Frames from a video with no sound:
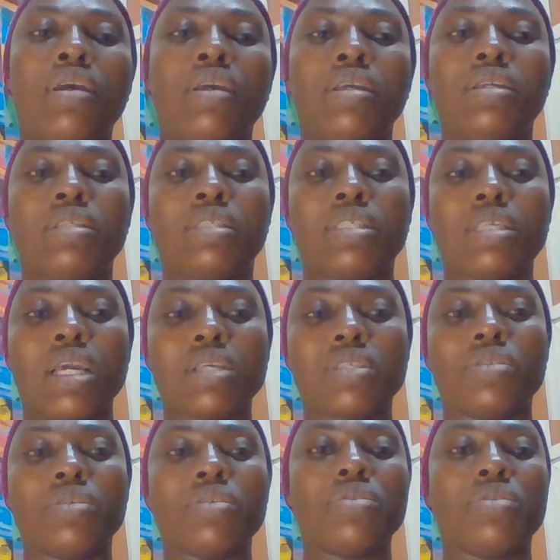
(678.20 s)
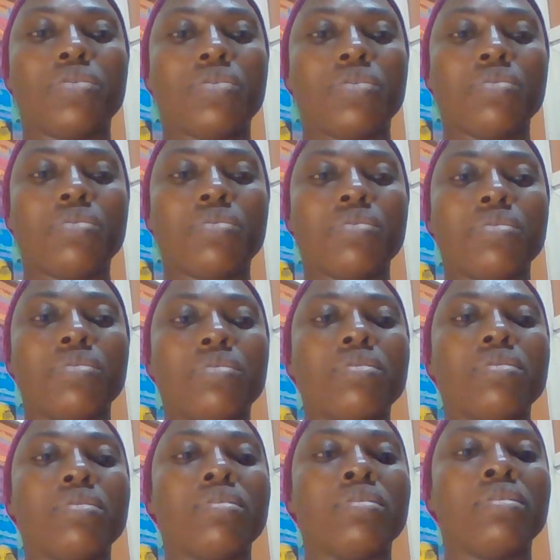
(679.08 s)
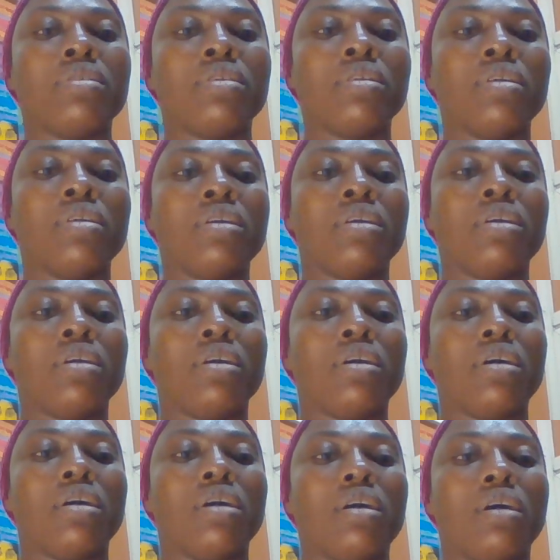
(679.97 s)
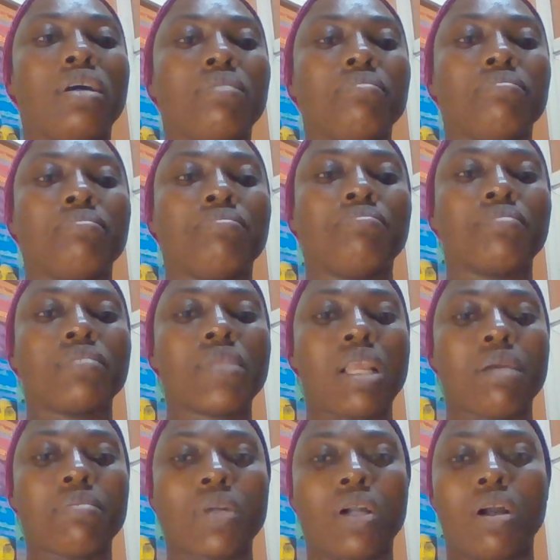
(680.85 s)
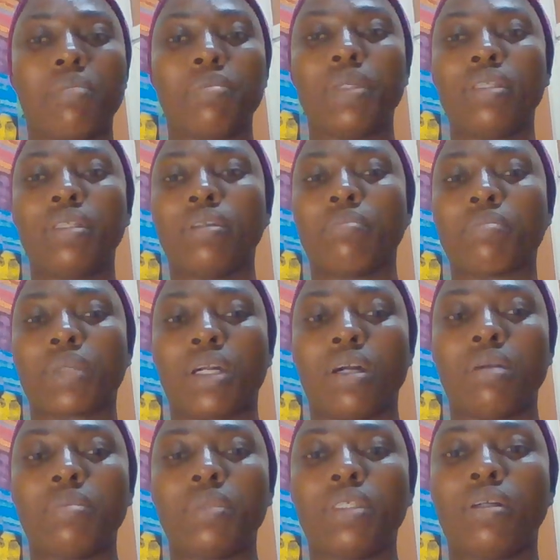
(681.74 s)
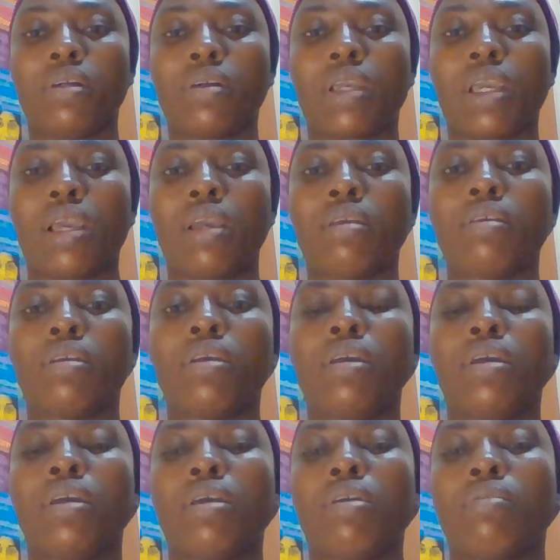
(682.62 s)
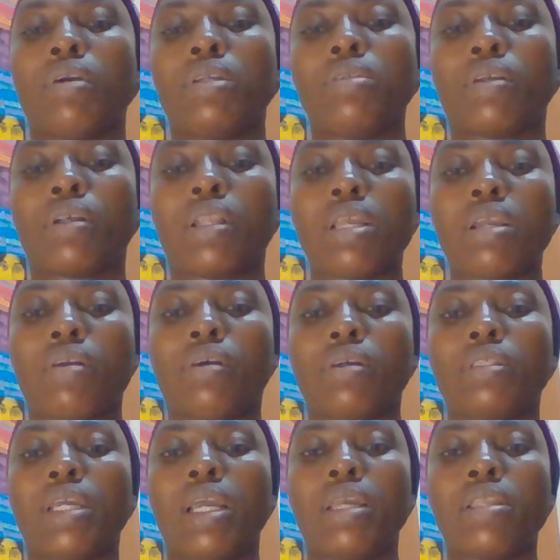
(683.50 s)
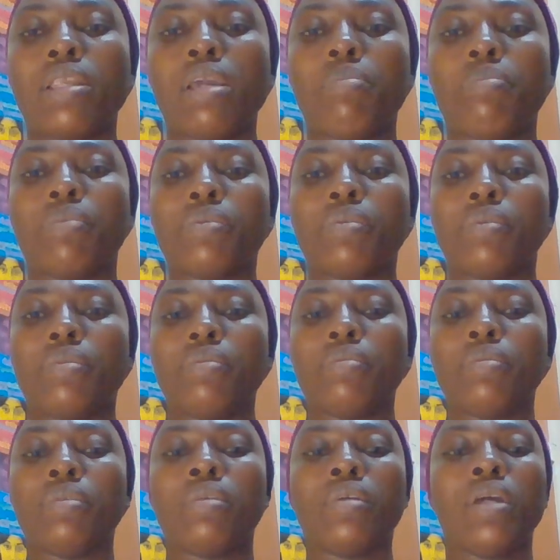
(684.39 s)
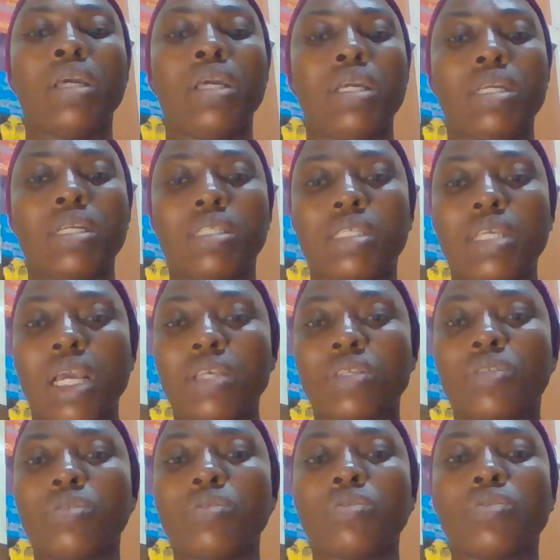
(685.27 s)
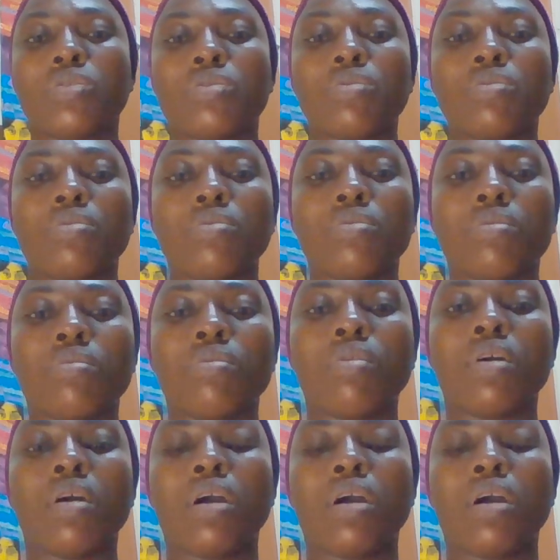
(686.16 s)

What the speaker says: it takes you to I'm coming. Okay, when you click on enable, it takes you to,